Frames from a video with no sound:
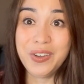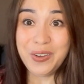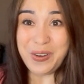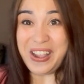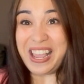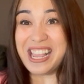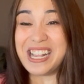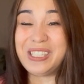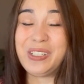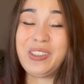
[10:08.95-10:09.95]
Okay
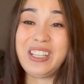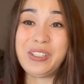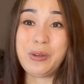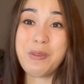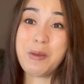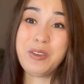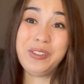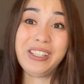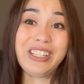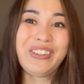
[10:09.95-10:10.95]
guys, so these are my
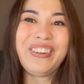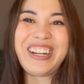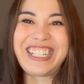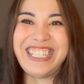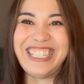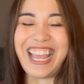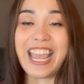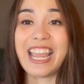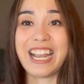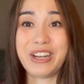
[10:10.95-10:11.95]
musings for
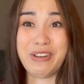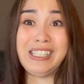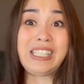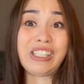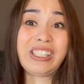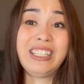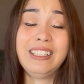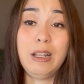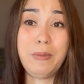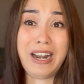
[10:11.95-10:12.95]
today. I know it's just a
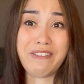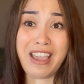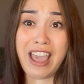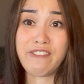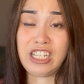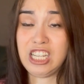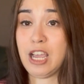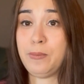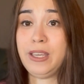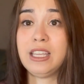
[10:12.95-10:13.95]
little bit of a heavy
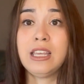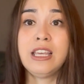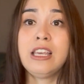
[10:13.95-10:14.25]
topic.